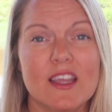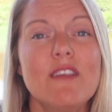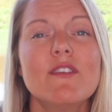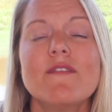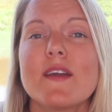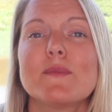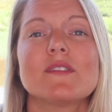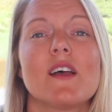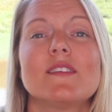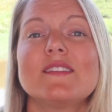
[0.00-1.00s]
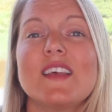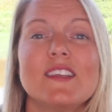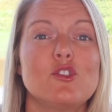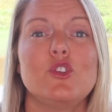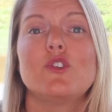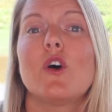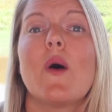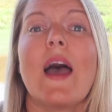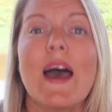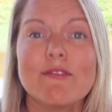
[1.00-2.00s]
Even if Amazon says you don't
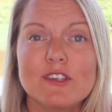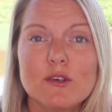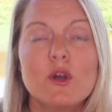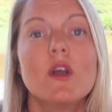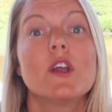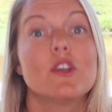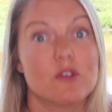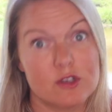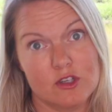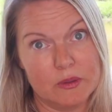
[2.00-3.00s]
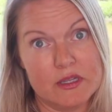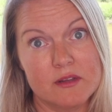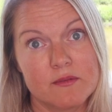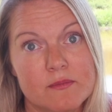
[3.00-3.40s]
have to, you should do it.